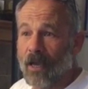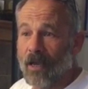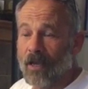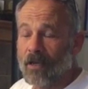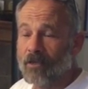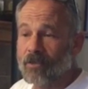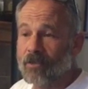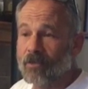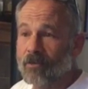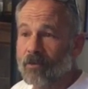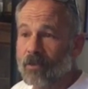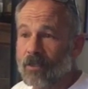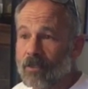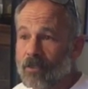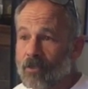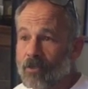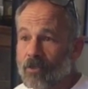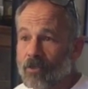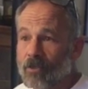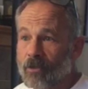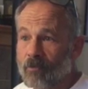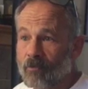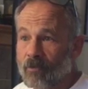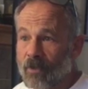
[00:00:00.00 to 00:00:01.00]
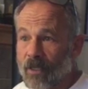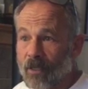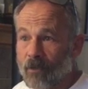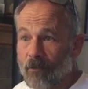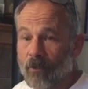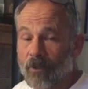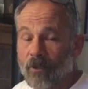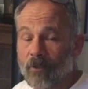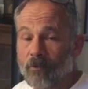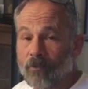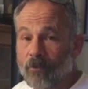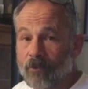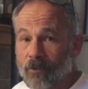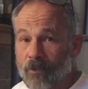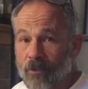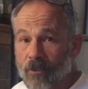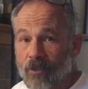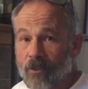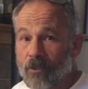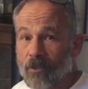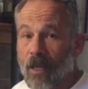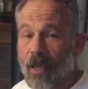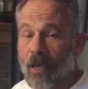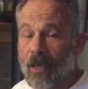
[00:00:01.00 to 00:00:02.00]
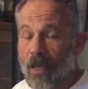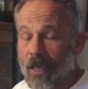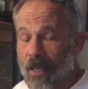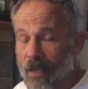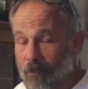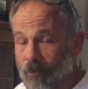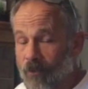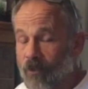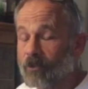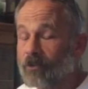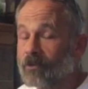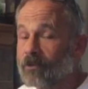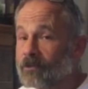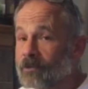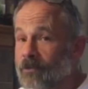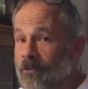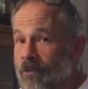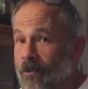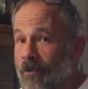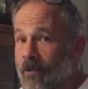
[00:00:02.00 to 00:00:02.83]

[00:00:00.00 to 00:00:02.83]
actually should be able